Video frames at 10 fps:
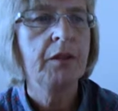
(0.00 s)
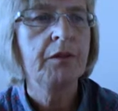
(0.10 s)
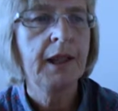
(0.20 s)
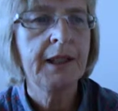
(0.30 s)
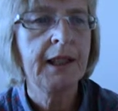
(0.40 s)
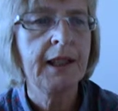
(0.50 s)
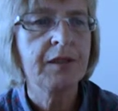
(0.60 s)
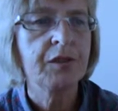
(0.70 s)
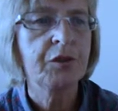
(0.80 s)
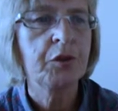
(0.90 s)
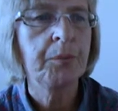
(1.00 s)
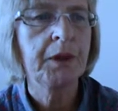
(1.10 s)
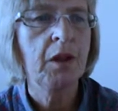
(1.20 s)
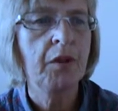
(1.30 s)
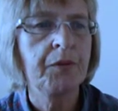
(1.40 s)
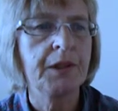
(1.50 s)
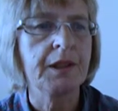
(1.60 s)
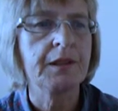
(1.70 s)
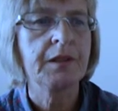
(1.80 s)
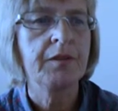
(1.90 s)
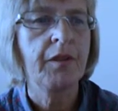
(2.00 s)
regulators could be confident